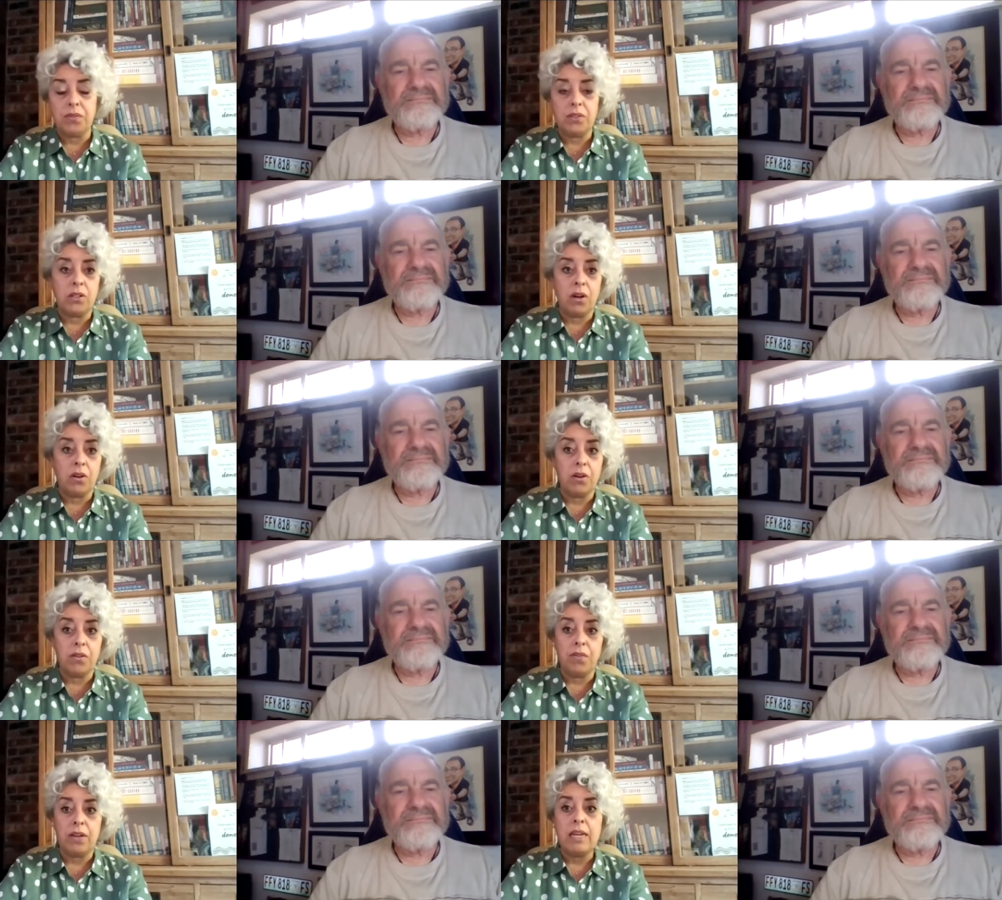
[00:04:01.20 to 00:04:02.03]

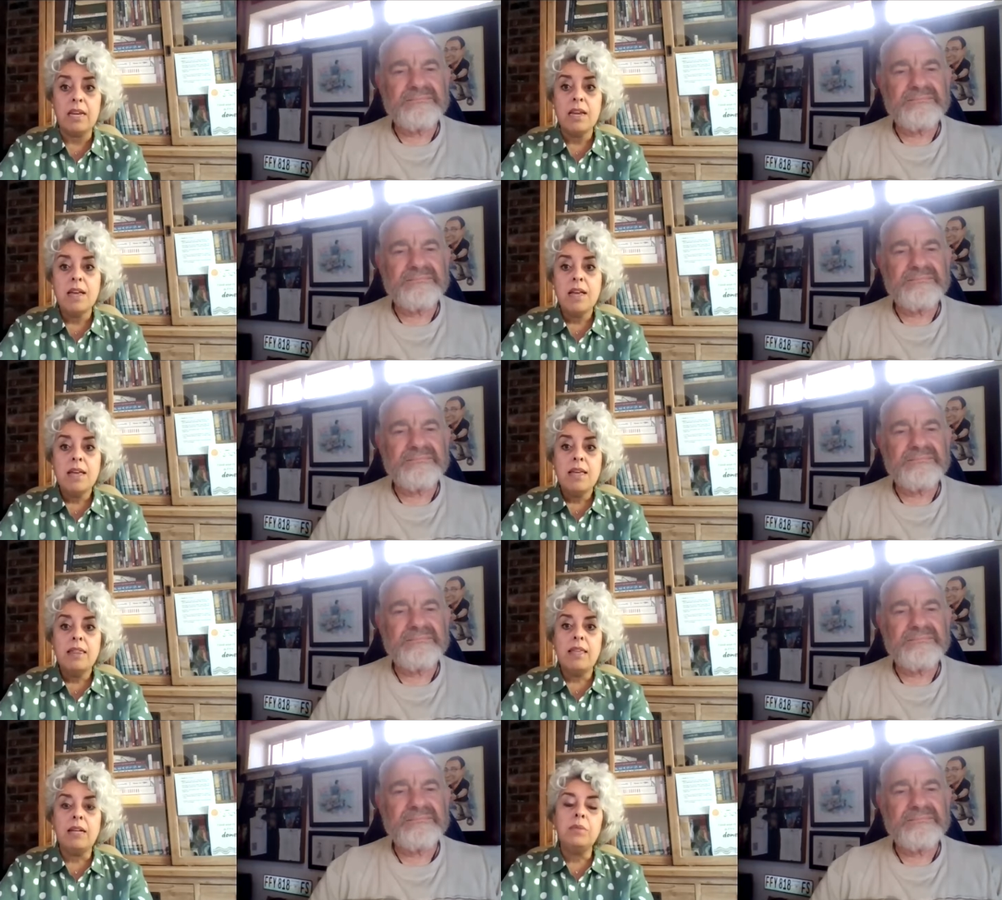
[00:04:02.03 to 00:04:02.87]
Speaker 1: photography
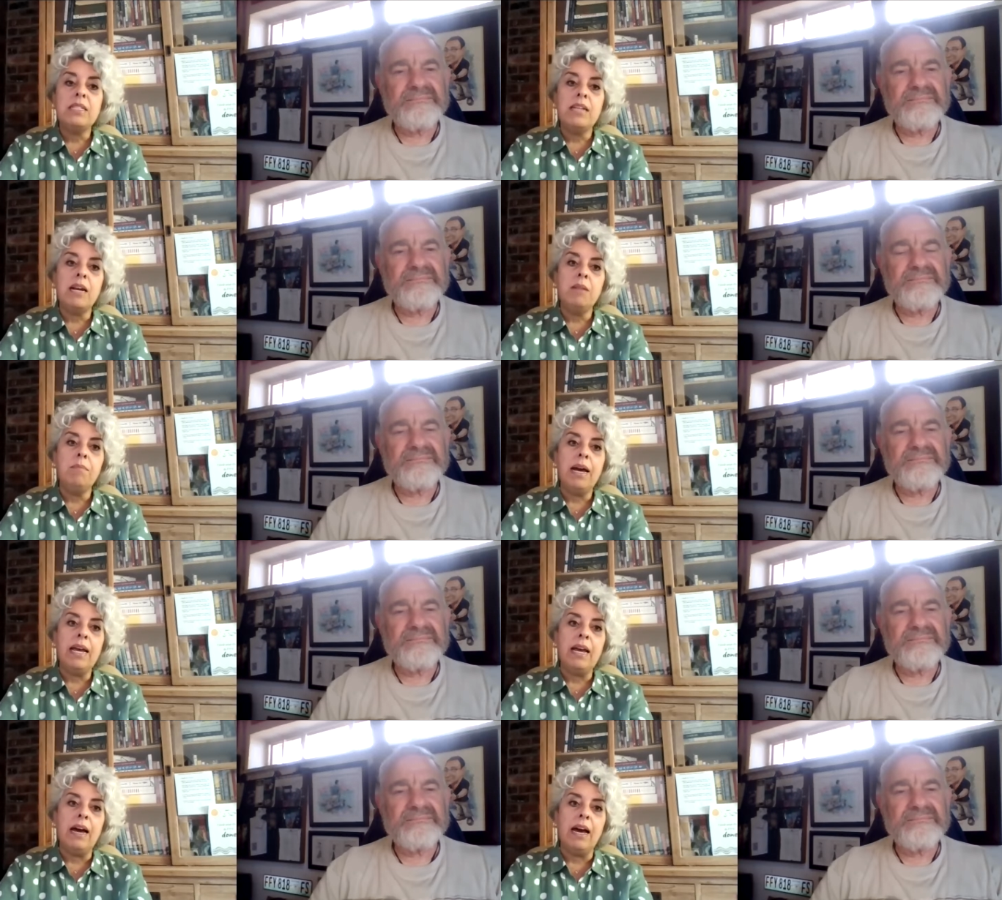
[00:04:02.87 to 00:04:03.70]
that was done
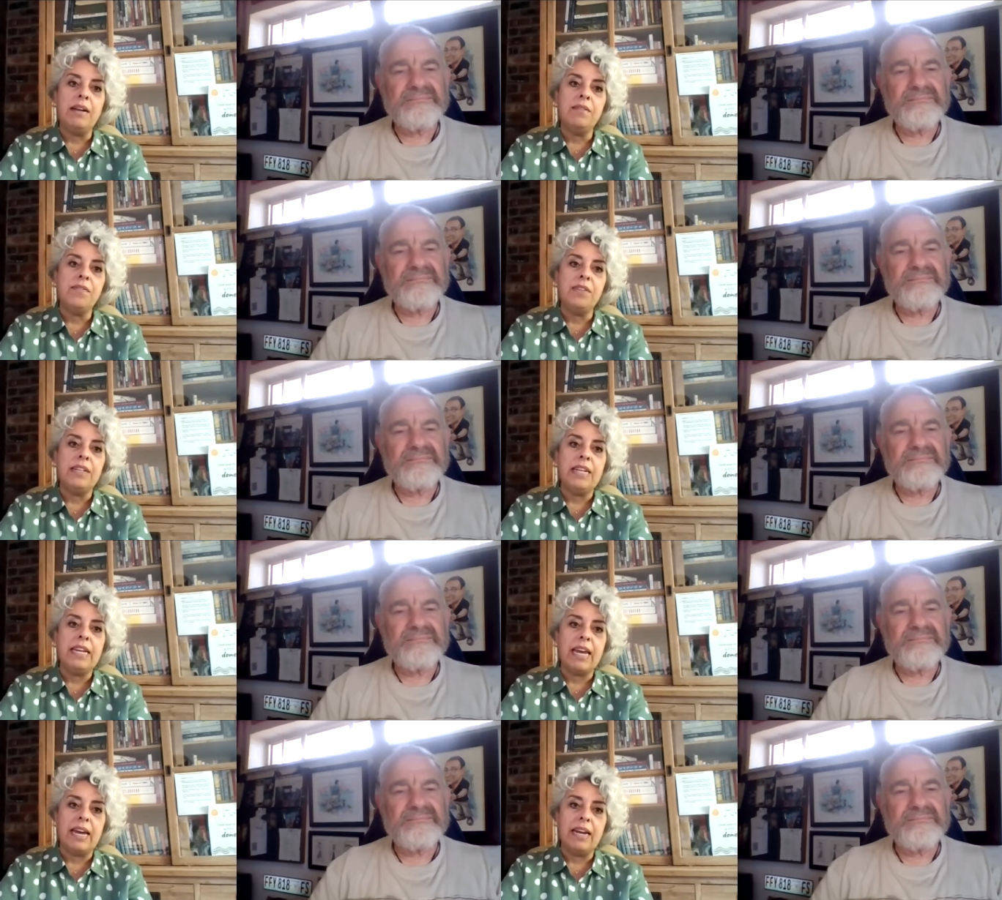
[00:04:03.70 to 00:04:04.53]
by Hein
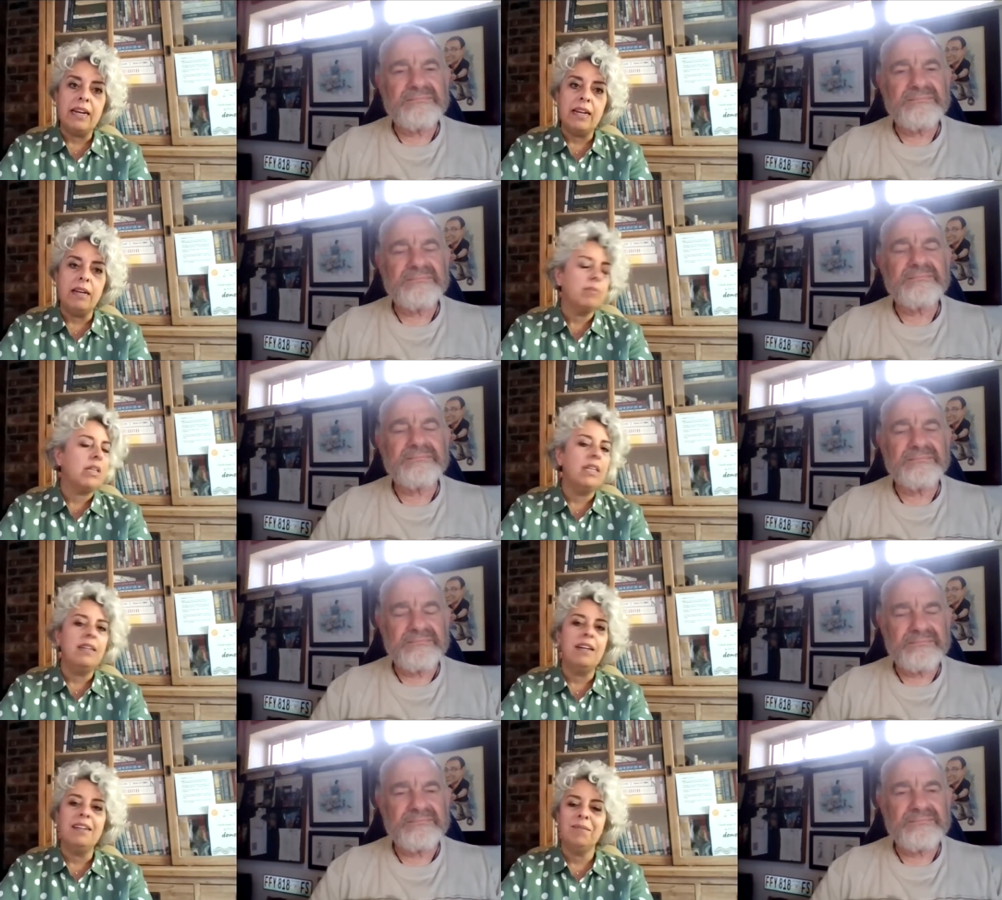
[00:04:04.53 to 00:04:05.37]
Fenike. Uh,
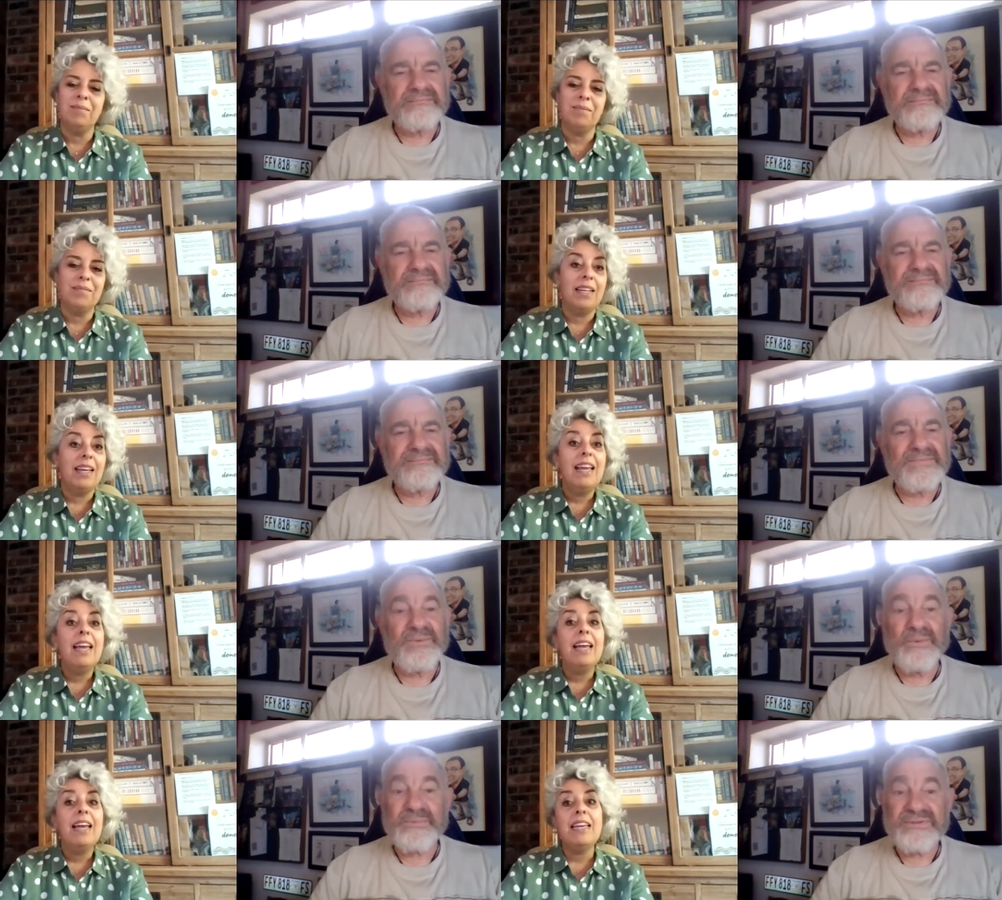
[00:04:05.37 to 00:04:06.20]
mm-hmm.
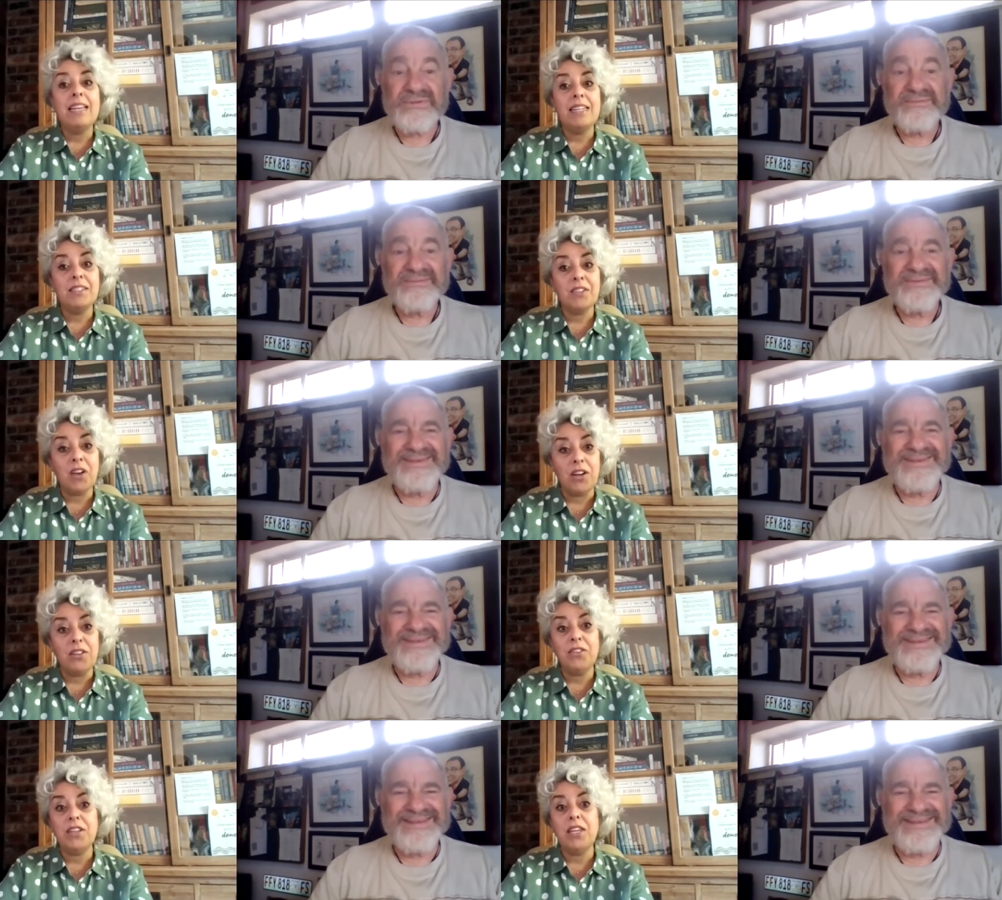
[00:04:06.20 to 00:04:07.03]
he is
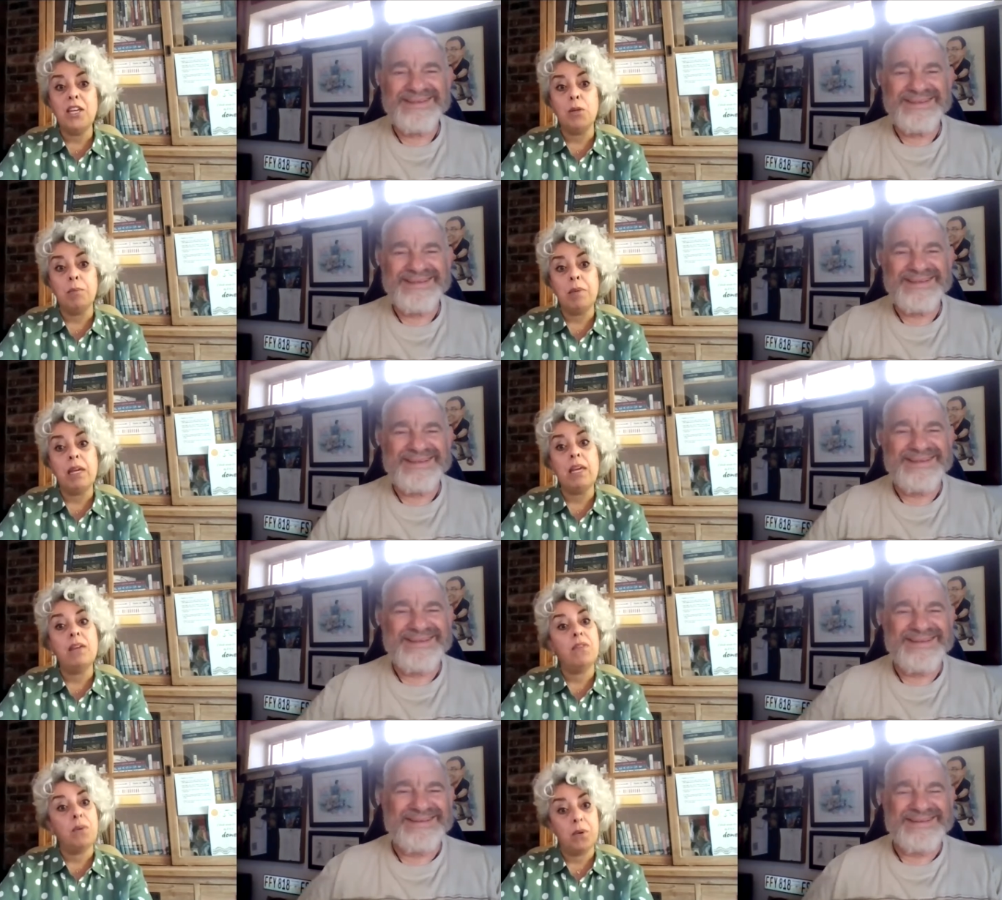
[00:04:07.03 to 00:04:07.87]
going to kill
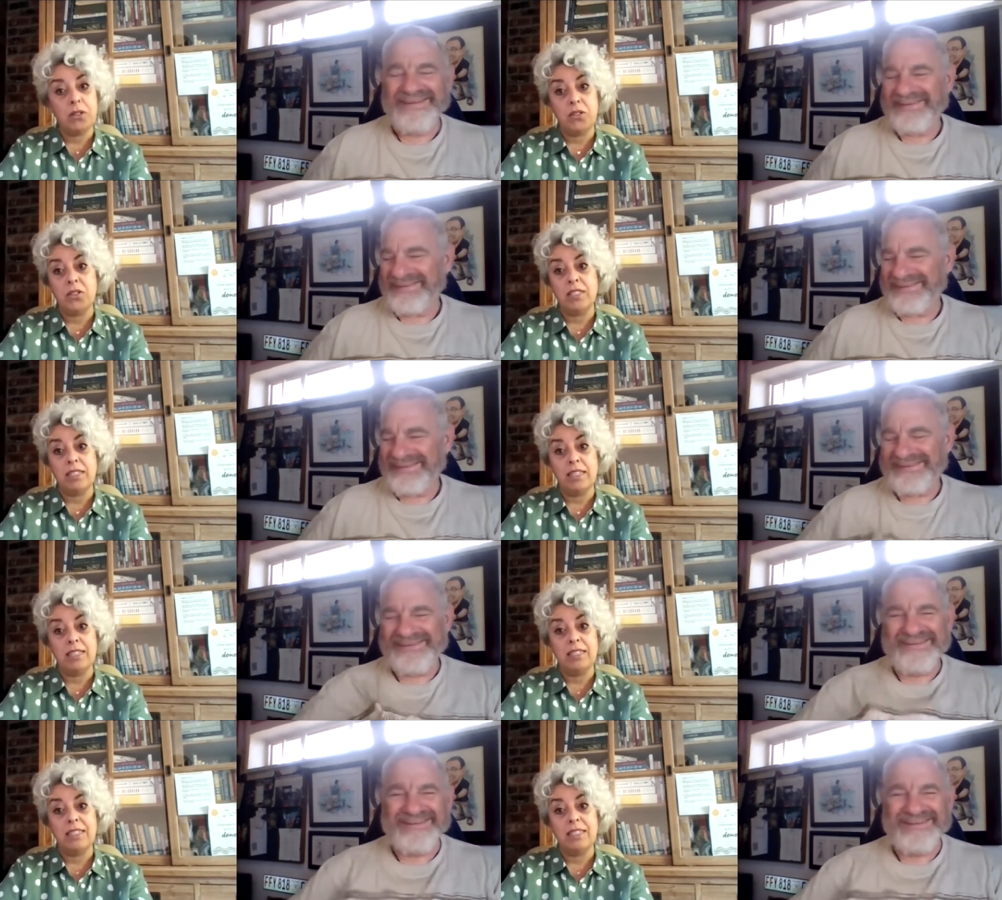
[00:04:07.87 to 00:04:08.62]
me if he watches this.